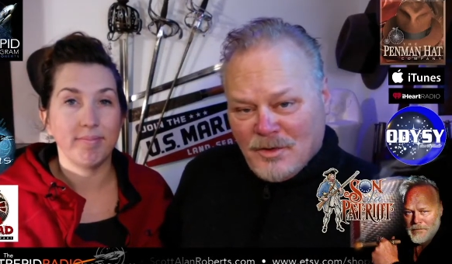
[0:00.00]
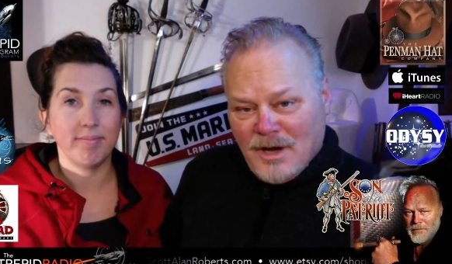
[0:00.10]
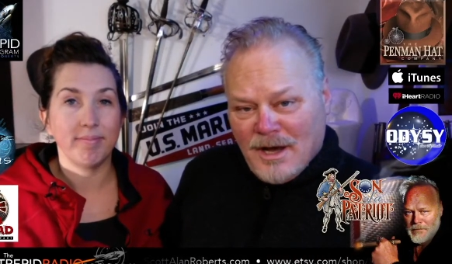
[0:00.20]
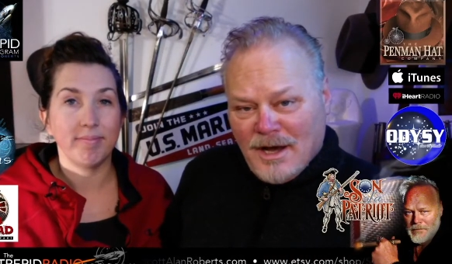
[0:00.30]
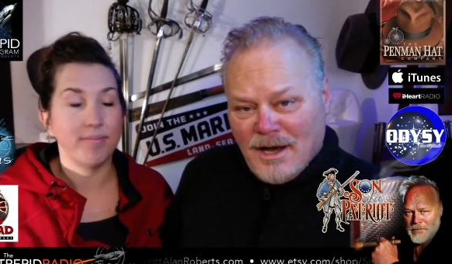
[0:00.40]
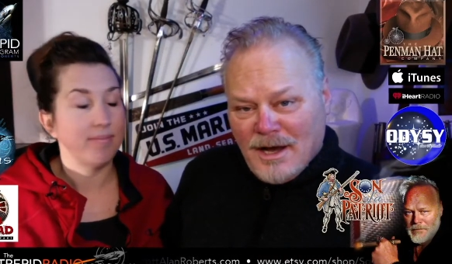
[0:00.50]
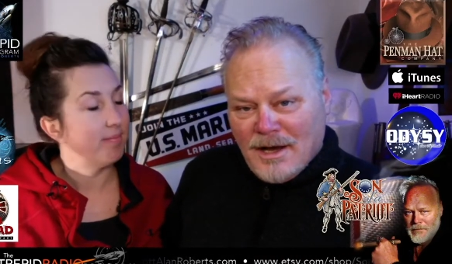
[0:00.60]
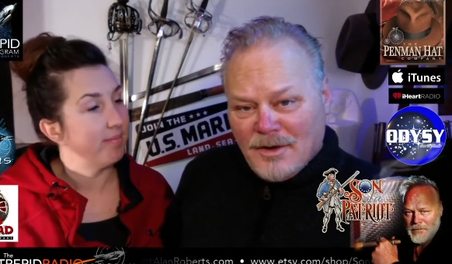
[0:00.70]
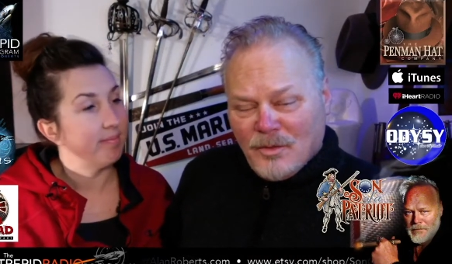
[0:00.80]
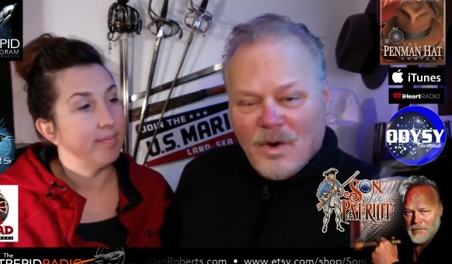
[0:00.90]
Speaker 1: uh,
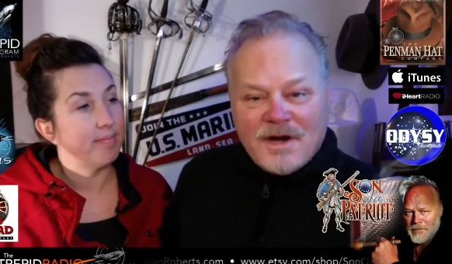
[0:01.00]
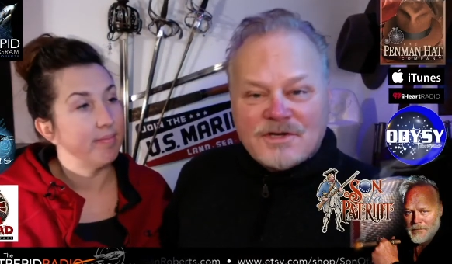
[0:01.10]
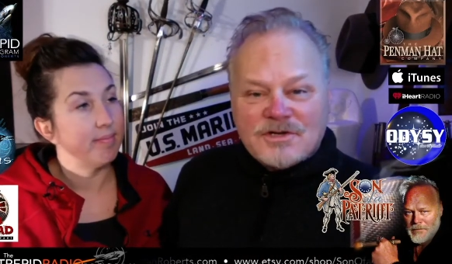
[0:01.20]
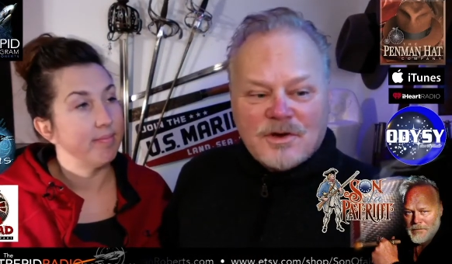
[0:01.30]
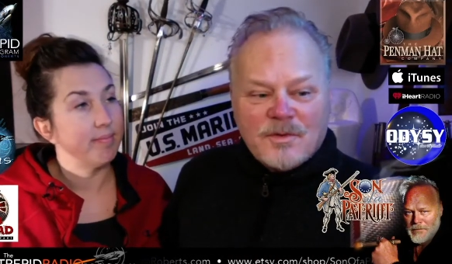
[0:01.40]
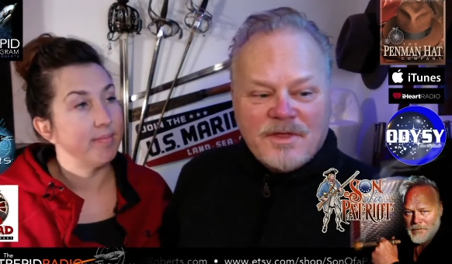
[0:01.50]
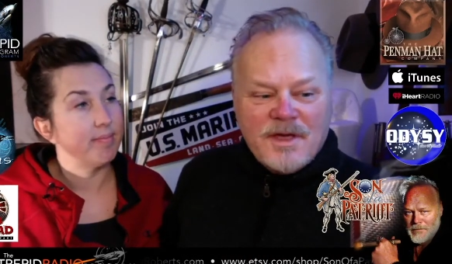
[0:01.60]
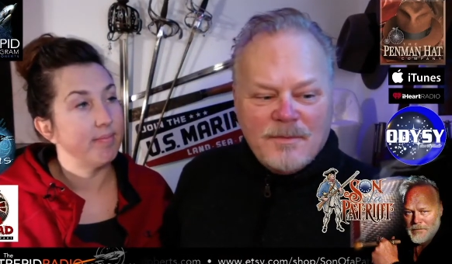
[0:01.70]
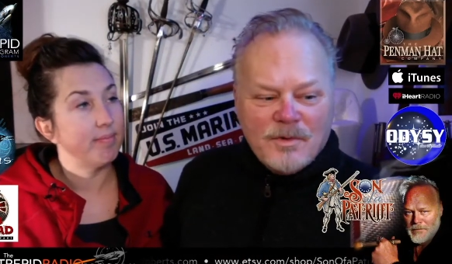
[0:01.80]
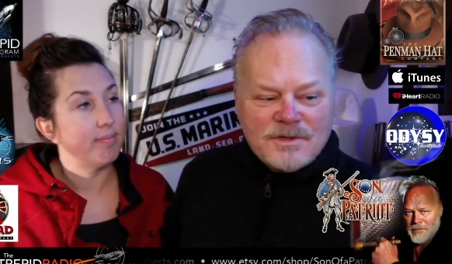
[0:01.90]
what it took with
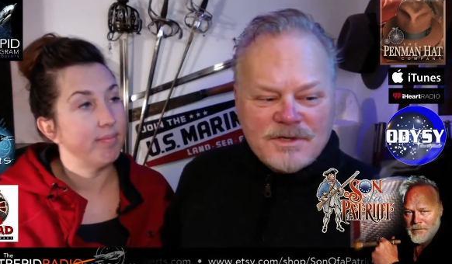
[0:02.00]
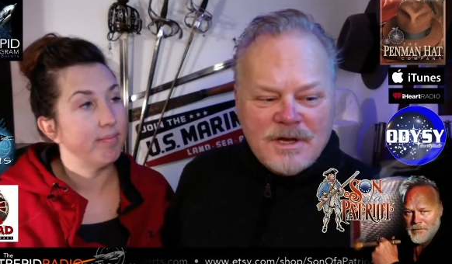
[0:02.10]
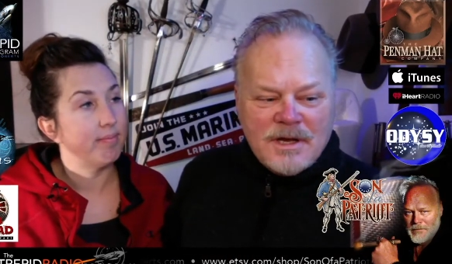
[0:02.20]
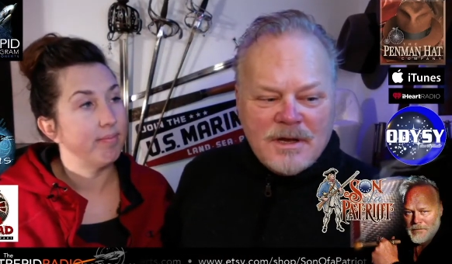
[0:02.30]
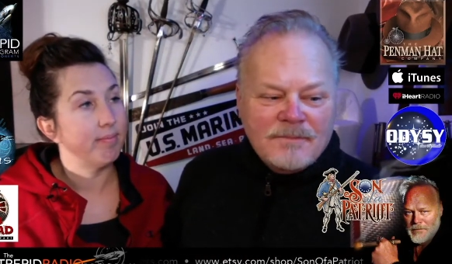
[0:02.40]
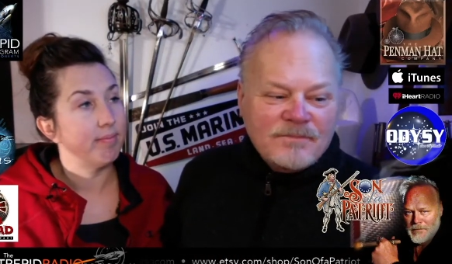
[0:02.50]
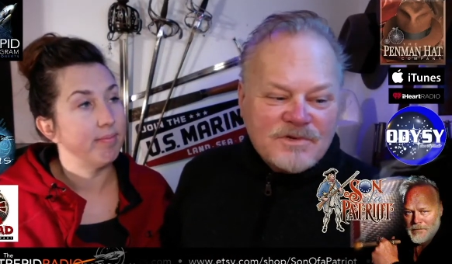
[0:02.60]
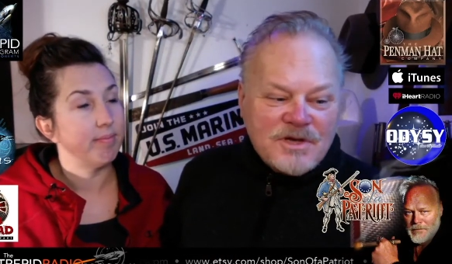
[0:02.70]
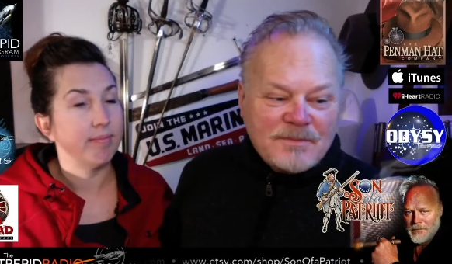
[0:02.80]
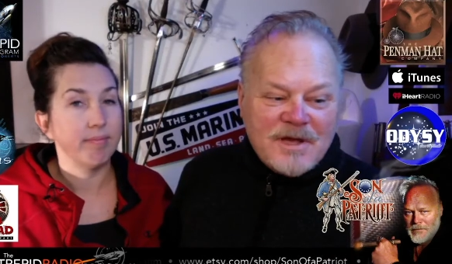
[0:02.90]
him was
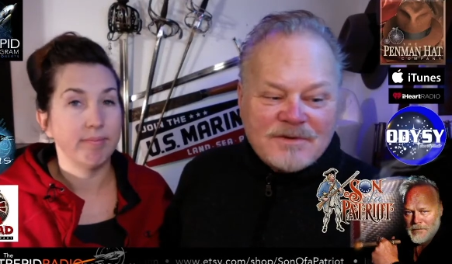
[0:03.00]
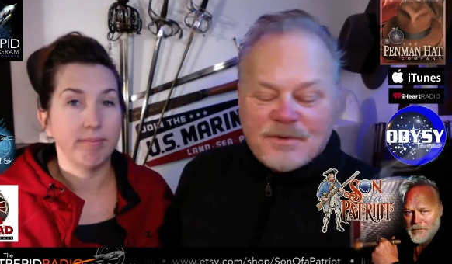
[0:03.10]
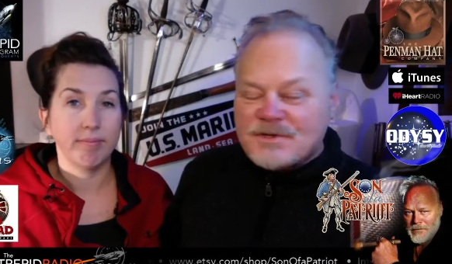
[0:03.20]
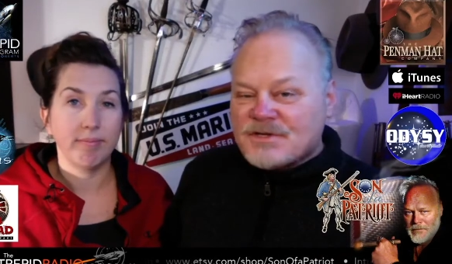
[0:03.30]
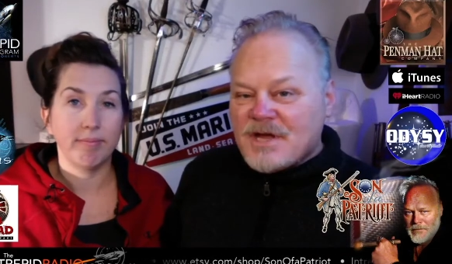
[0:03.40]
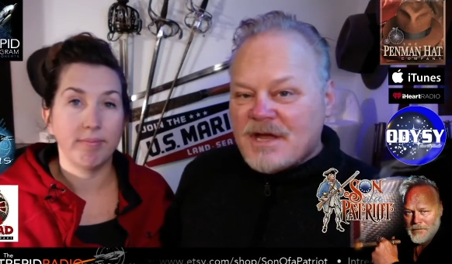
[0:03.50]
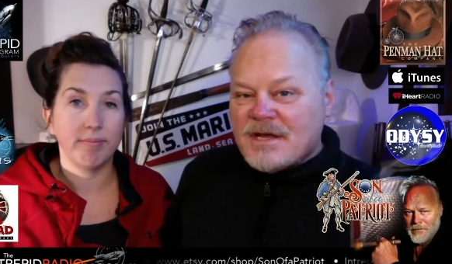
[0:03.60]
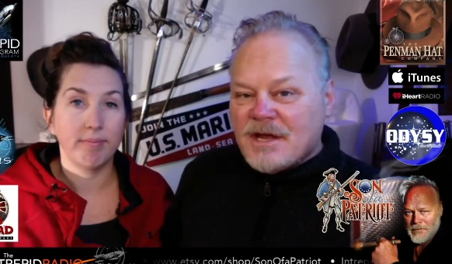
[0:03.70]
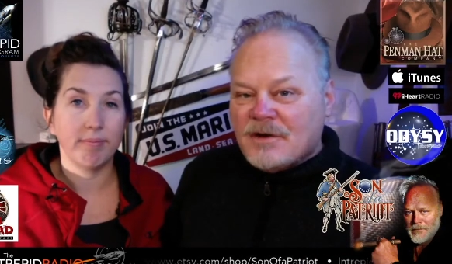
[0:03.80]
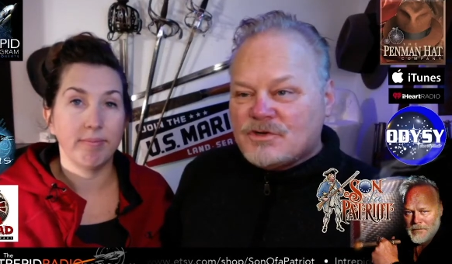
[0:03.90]
sometimes I would say,
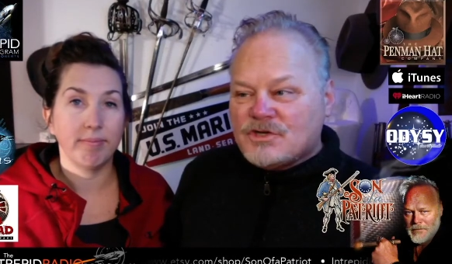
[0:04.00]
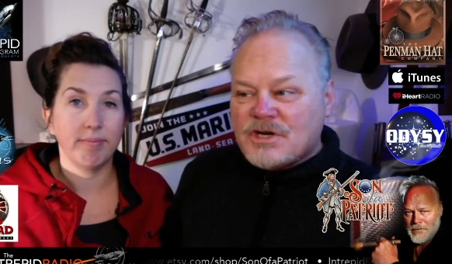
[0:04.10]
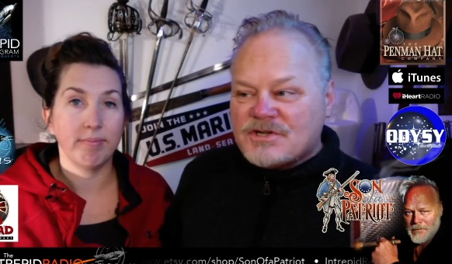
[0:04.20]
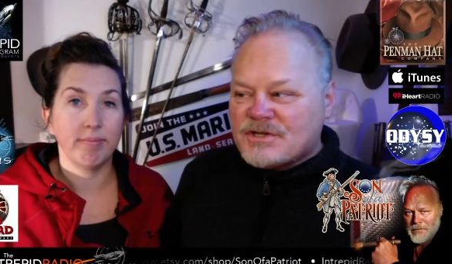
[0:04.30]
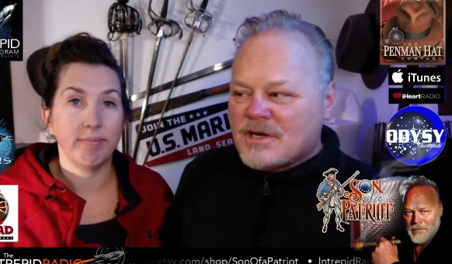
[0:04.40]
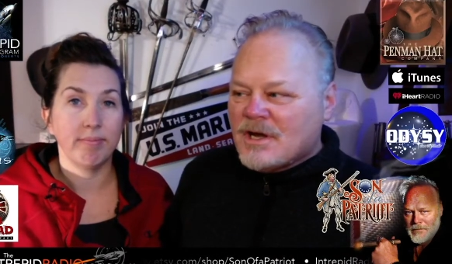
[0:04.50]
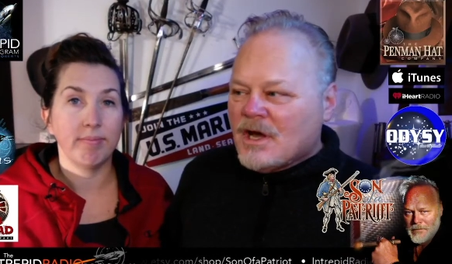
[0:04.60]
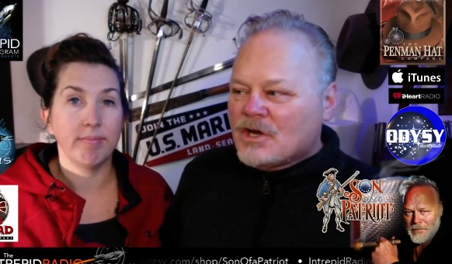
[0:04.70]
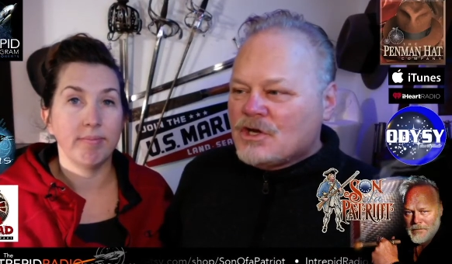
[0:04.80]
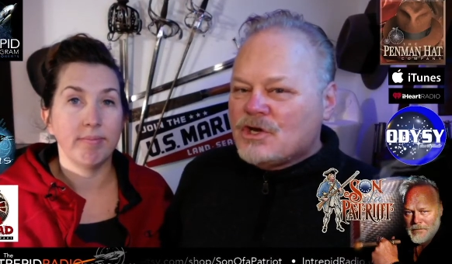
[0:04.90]
You know, just
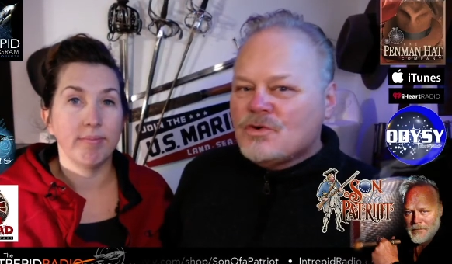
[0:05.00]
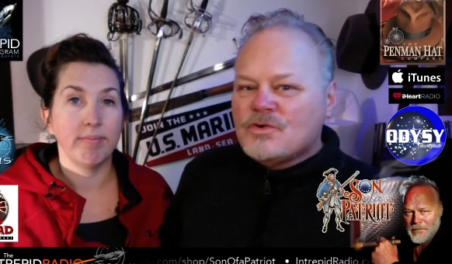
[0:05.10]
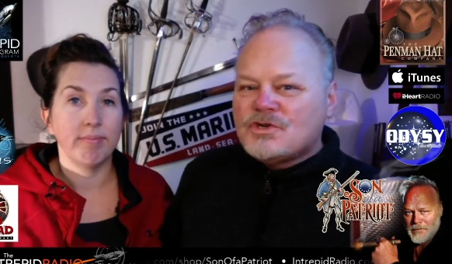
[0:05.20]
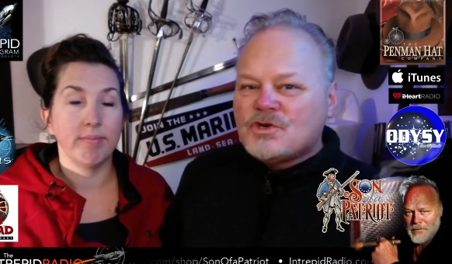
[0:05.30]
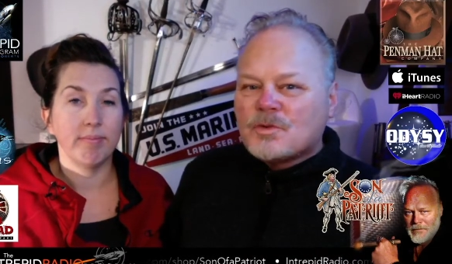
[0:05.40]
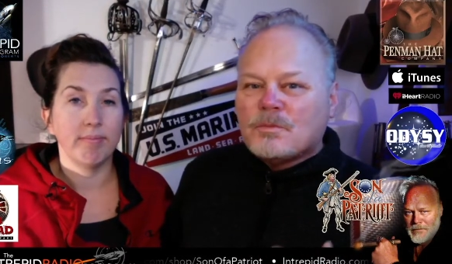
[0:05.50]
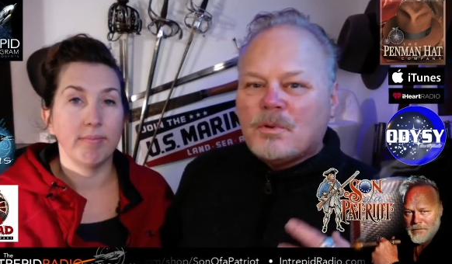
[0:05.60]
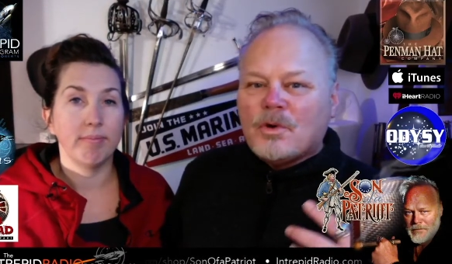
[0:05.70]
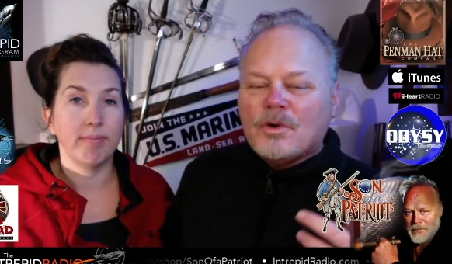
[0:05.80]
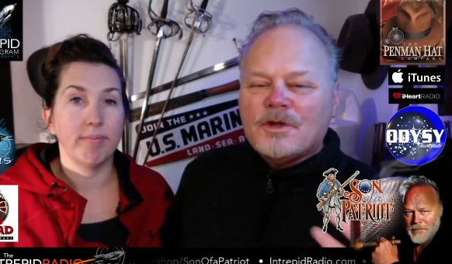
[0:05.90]
use your
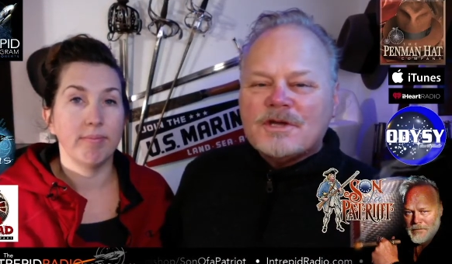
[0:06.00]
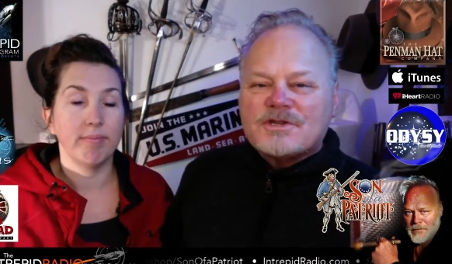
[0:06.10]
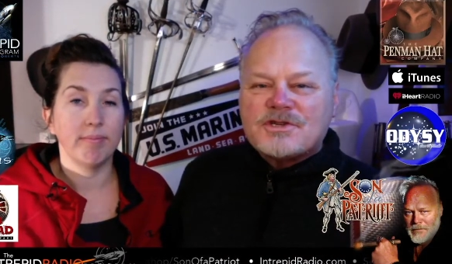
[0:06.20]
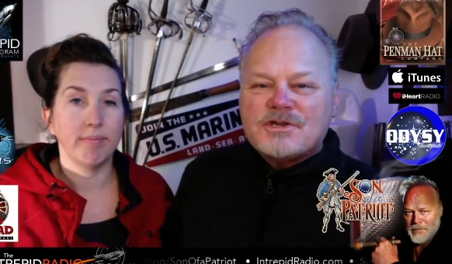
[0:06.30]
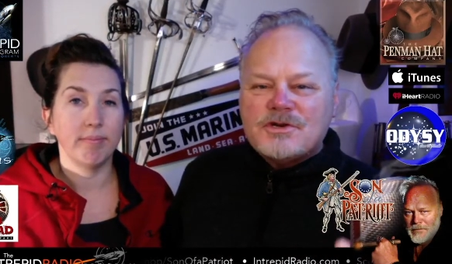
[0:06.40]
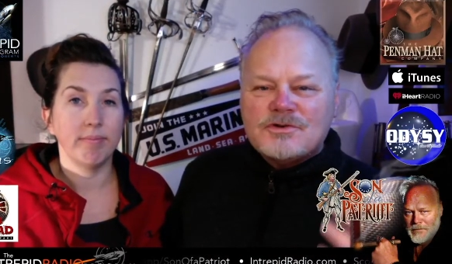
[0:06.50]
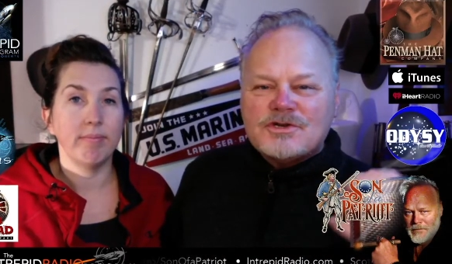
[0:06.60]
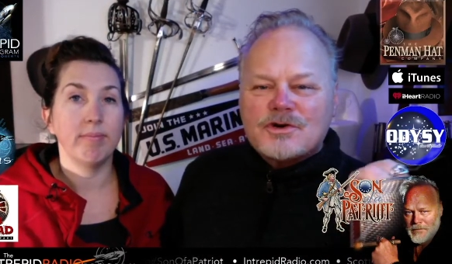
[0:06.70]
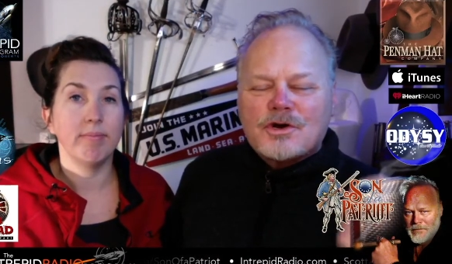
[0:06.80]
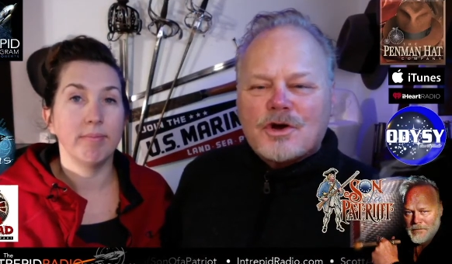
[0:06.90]
boldness, use
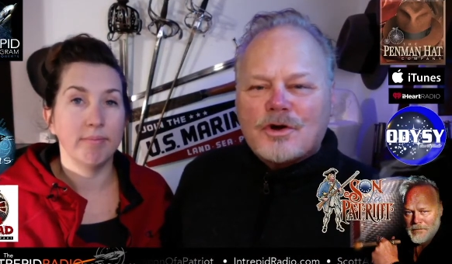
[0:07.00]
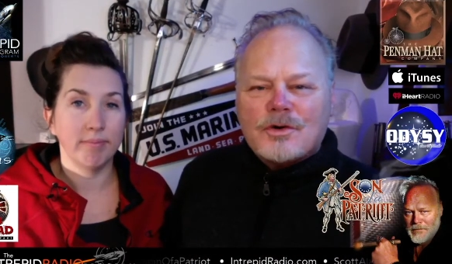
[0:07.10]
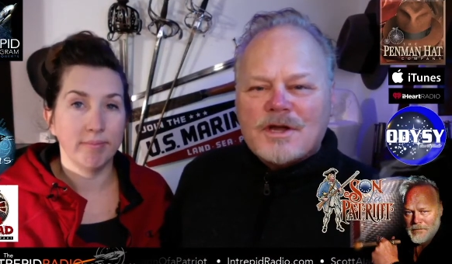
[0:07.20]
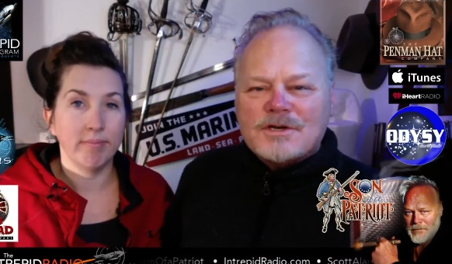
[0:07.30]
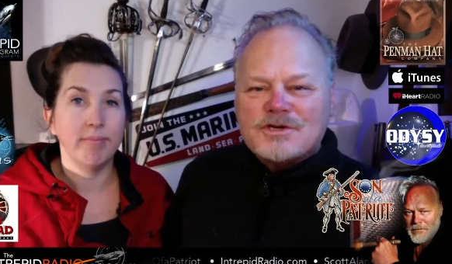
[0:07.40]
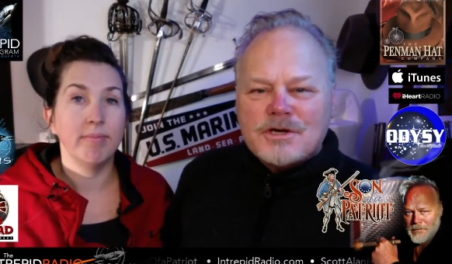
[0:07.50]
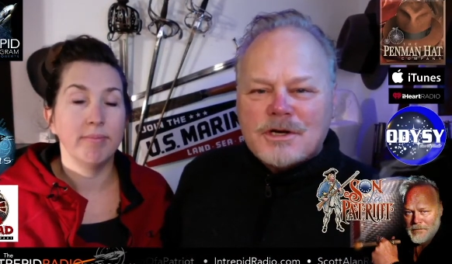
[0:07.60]
your courage.